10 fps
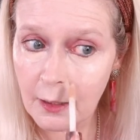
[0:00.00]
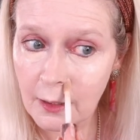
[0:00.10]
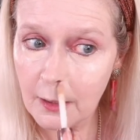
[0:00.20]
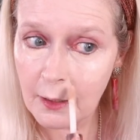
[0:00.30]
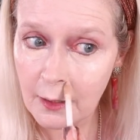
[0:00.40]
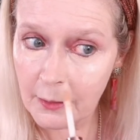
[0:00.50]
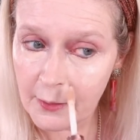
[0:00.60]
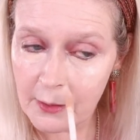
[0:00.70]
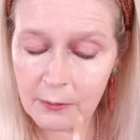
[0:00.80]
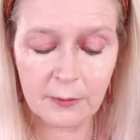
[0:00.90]
and now
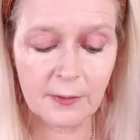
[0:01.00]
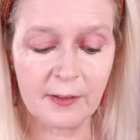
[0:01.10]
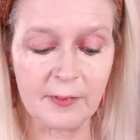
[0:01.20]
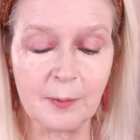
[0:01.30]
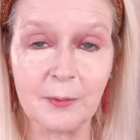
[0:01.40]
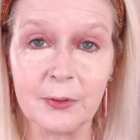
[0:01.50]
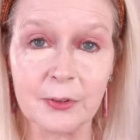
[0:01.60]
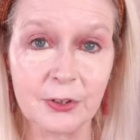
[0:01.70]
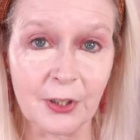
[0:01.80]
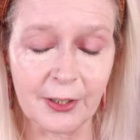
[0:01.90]
they're not on there anymore,
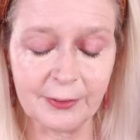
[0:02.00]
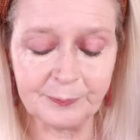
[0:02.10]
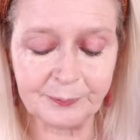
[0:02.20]
so